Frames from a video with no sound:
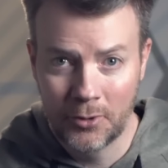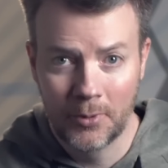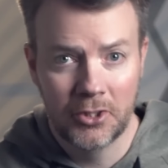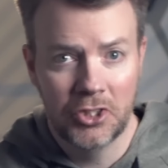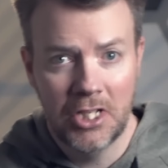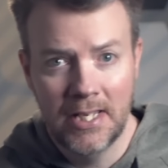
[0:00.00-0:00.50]
to
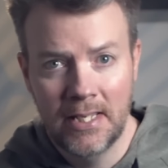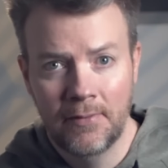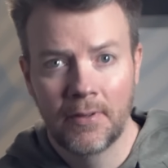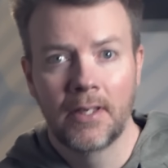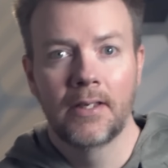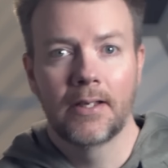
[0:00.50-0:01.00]

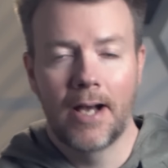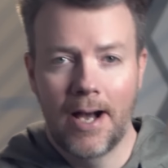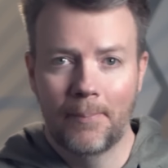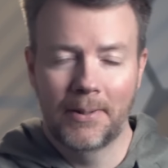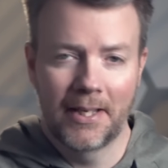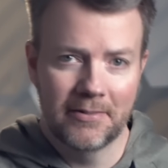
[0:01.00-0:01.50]
achieve
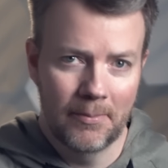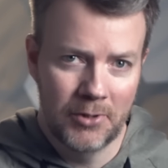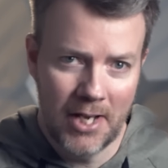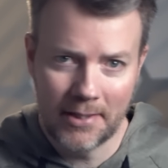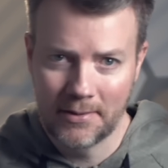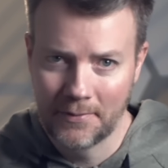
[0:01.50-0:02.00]
complex
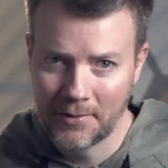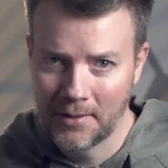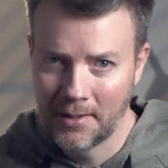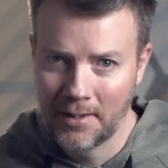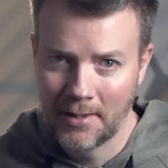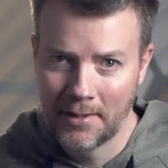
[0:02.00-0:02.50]
objectives.
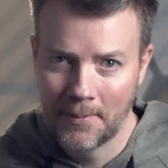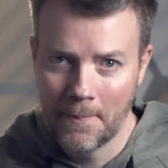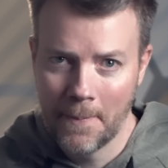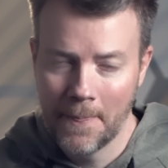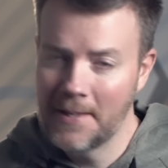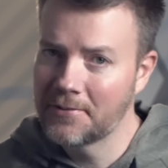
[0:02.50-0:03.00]

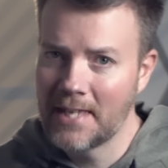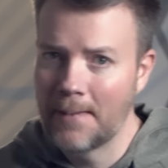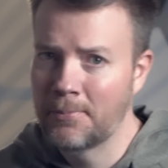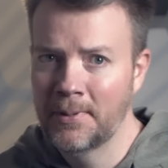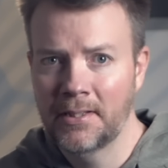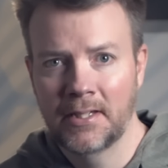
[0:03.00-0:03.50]
This
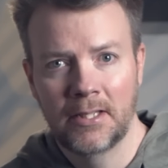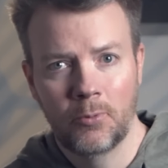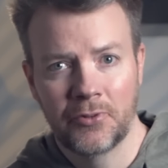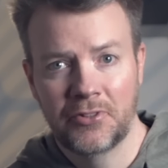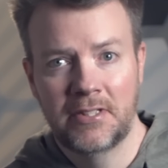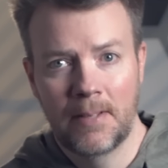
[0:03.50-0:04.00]
capability
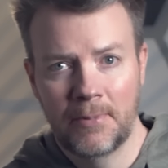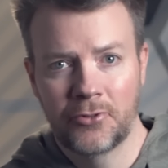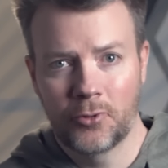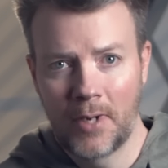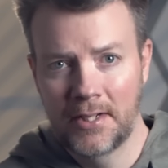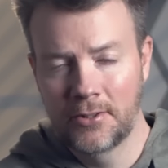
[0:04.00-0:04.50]
was
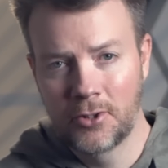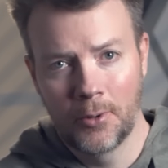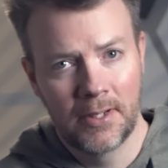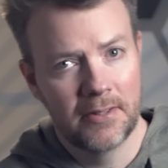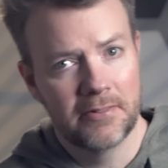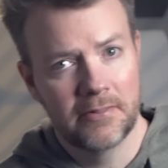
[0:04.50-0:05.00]
demonstrated during a